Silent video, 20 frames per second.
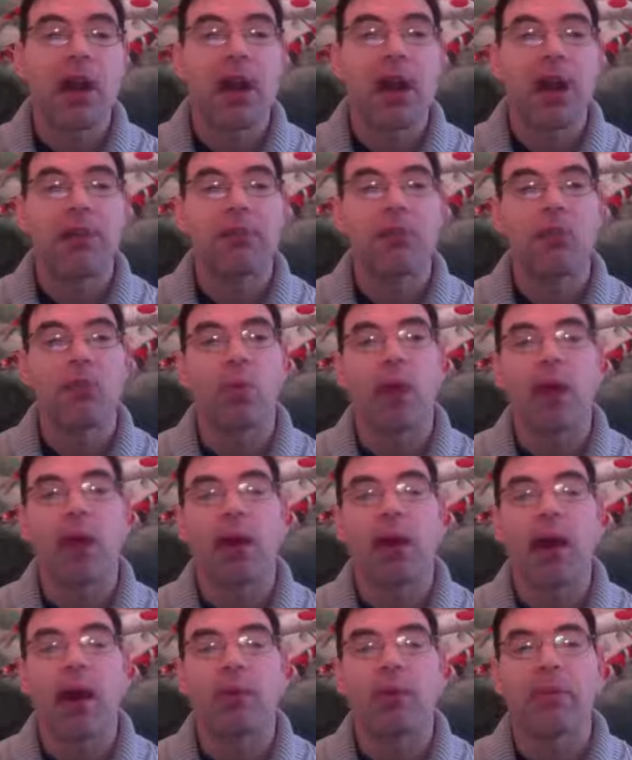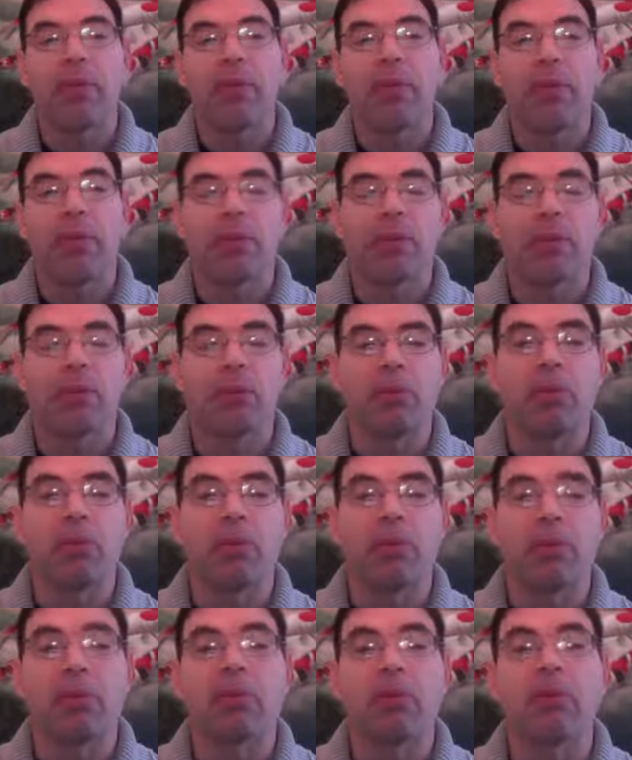to where I would probably remove
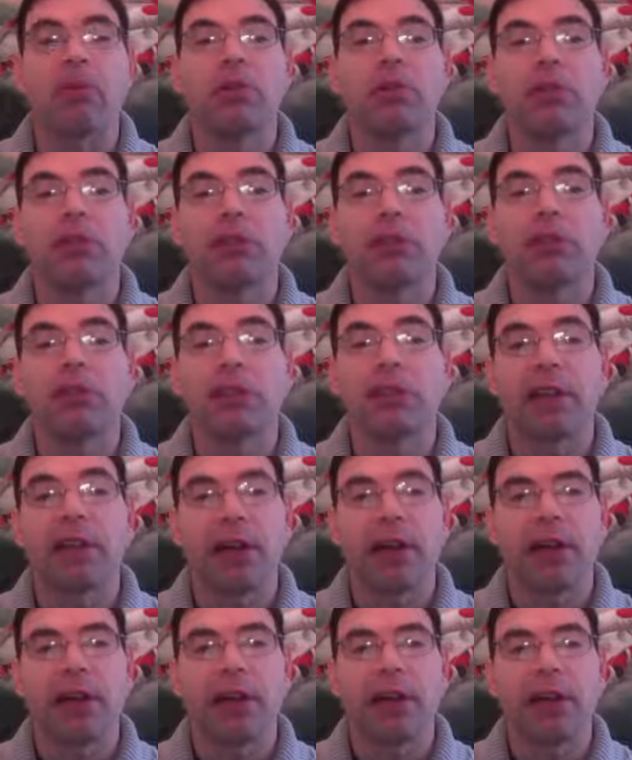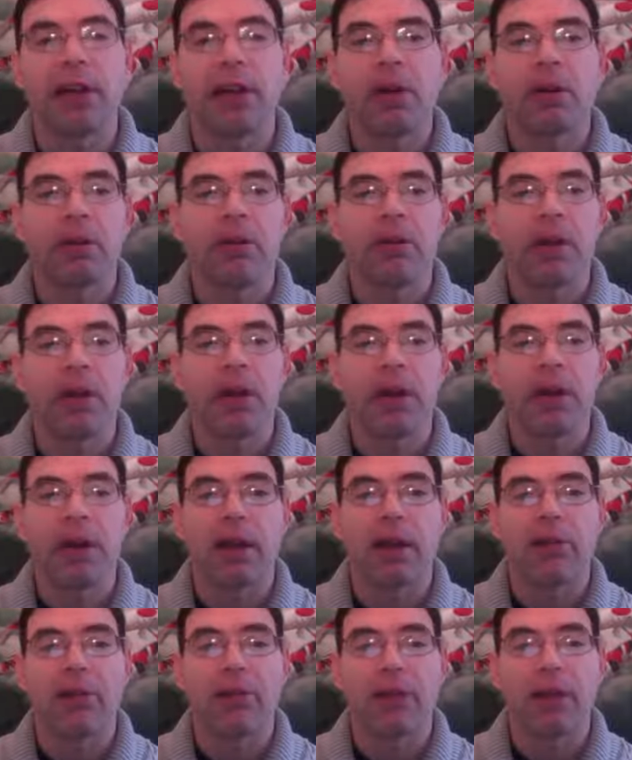gluten, soy, dairy, remove any kind of
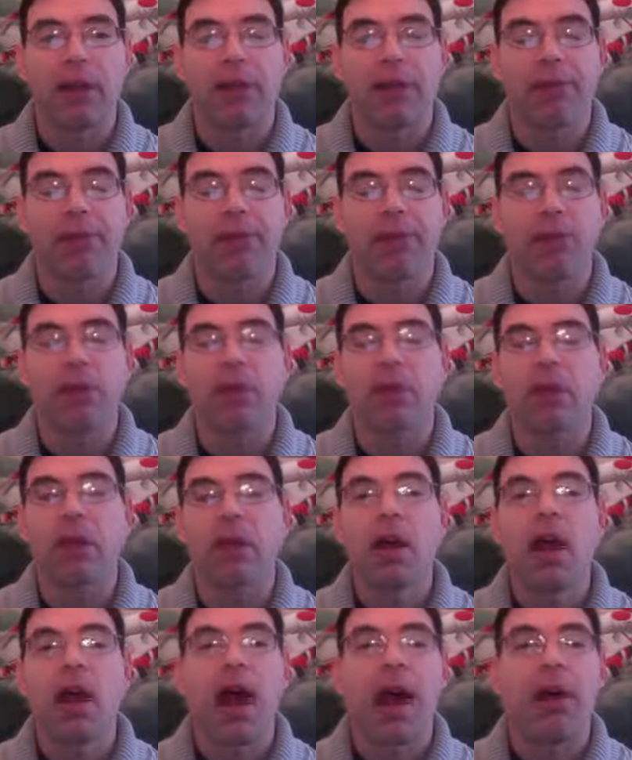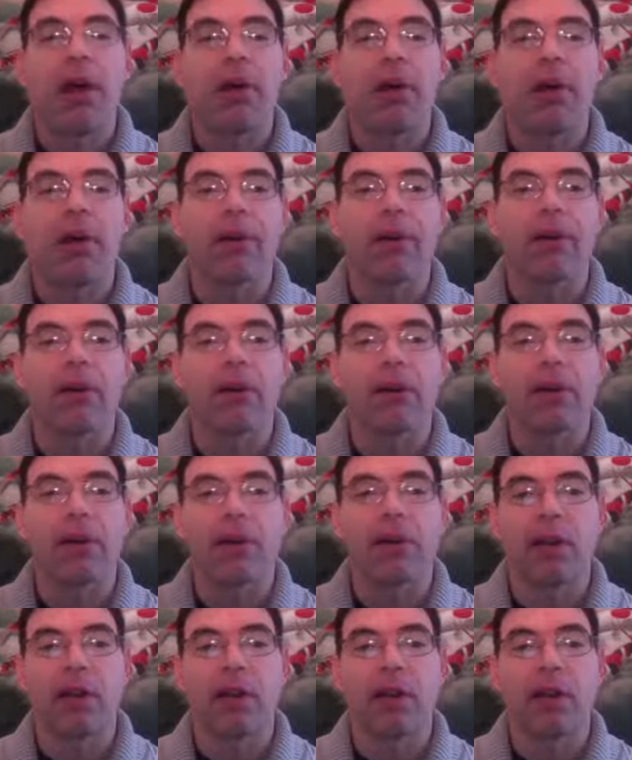offending foods. I would also look at the
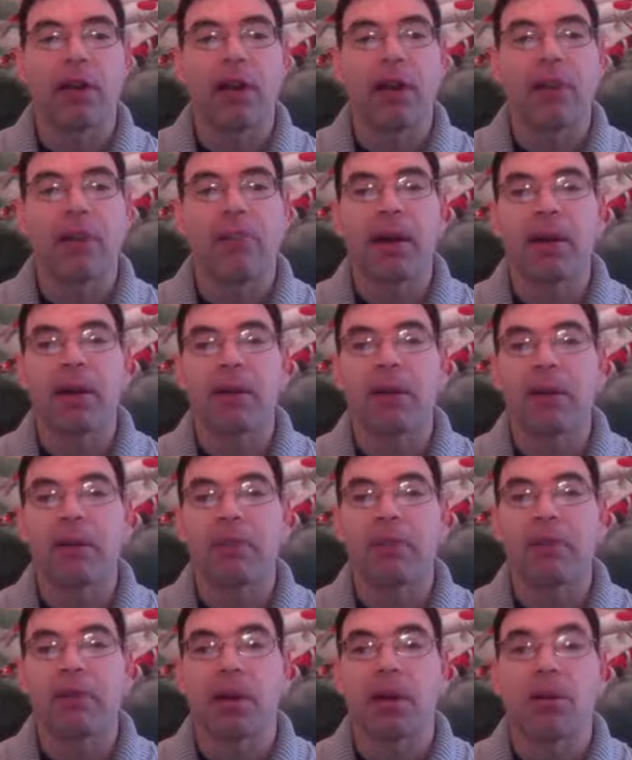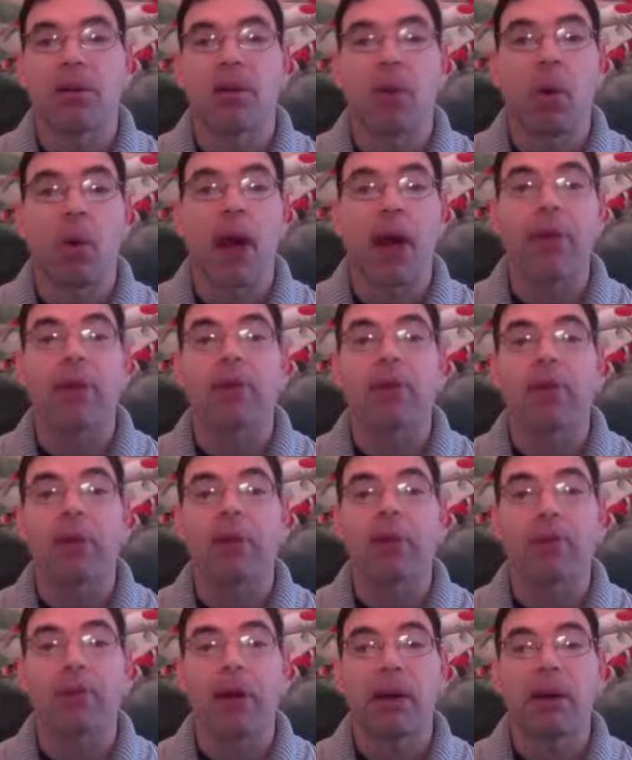underlying mechanisms of why those
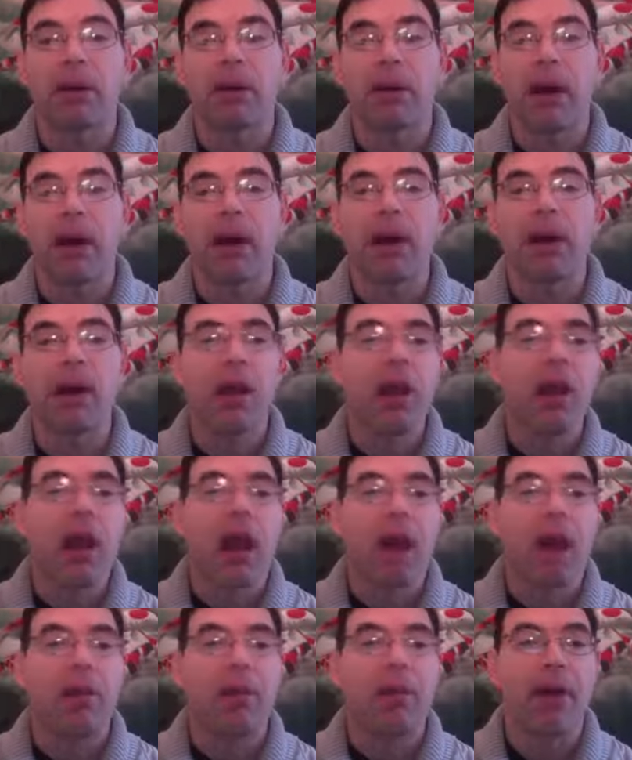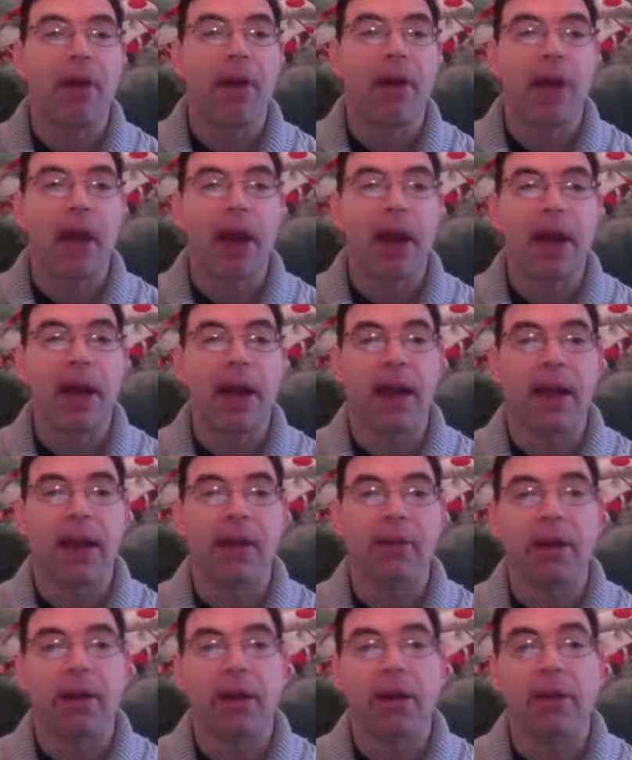antibodies are high. I'm finding high
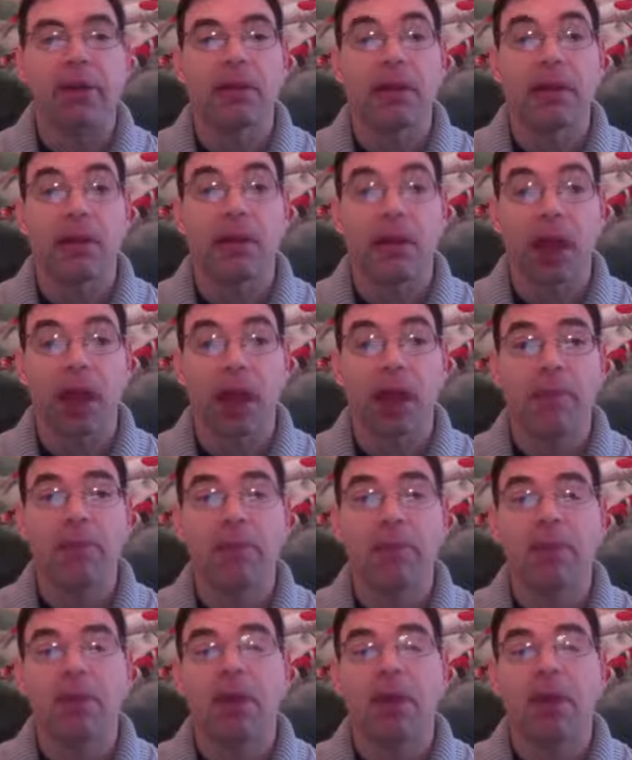antibodies in Lyme. I'm